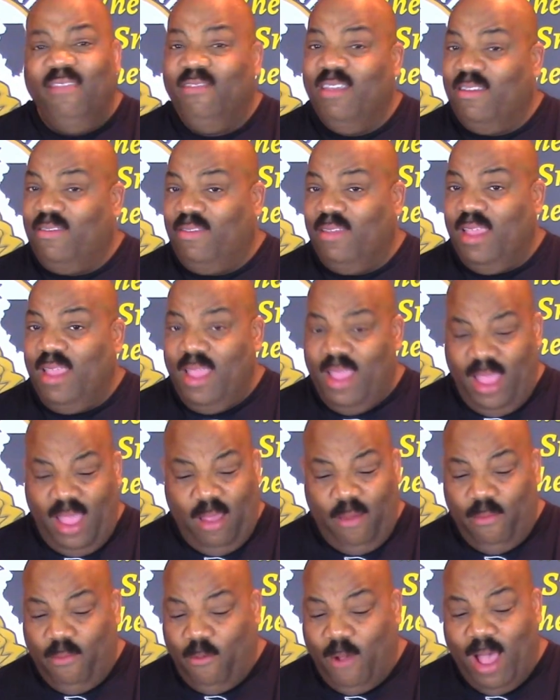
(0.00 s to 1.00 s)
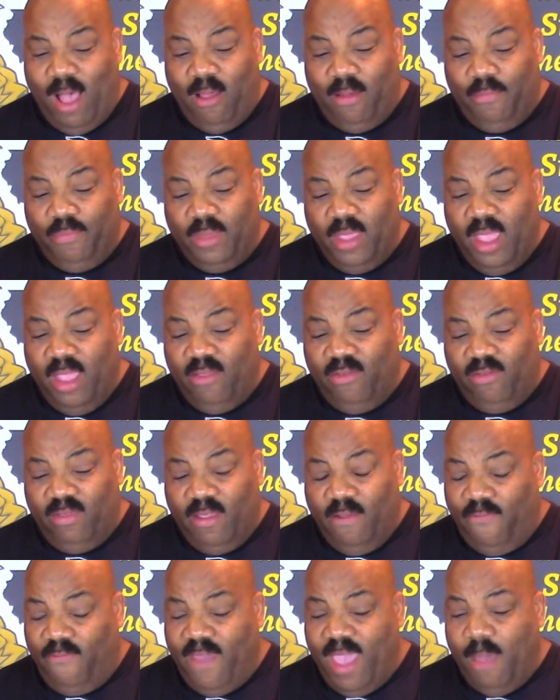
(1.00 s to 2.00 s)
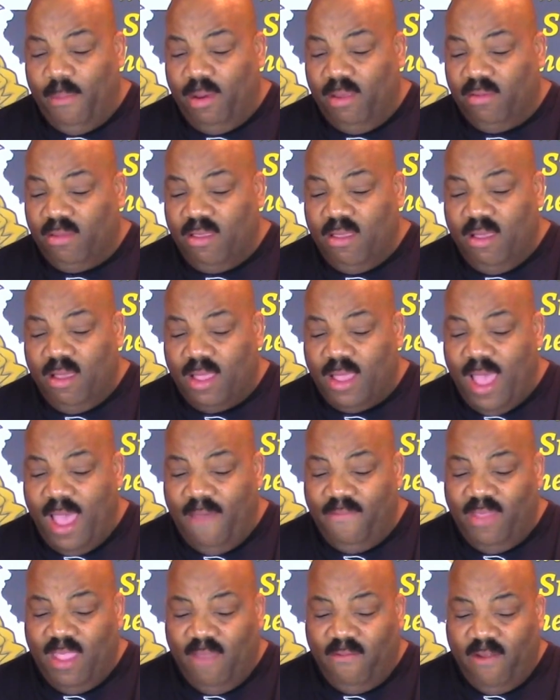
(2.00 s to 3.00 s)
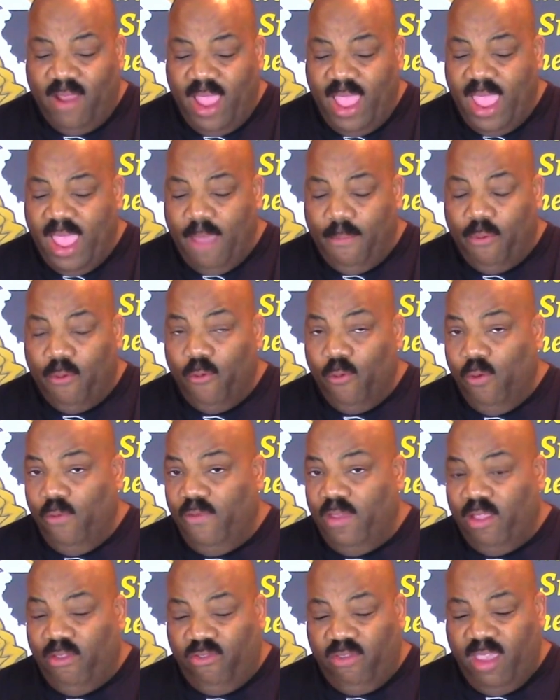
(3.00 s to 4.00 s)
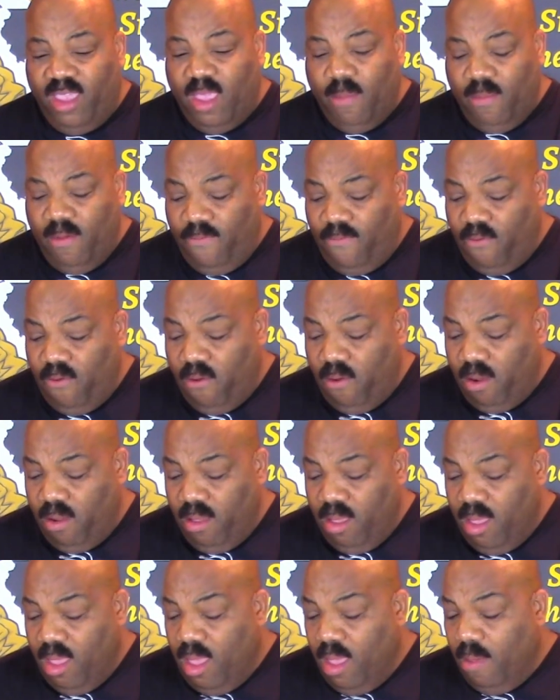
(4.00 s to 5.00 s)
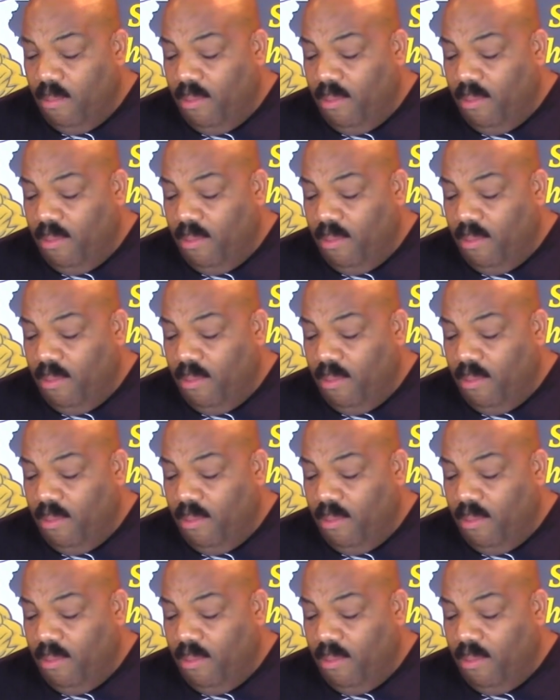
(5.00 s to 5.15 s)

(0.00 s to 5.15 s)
it just, uh, wow, it's a fabulous cook. I've never had Peruvian chicken before,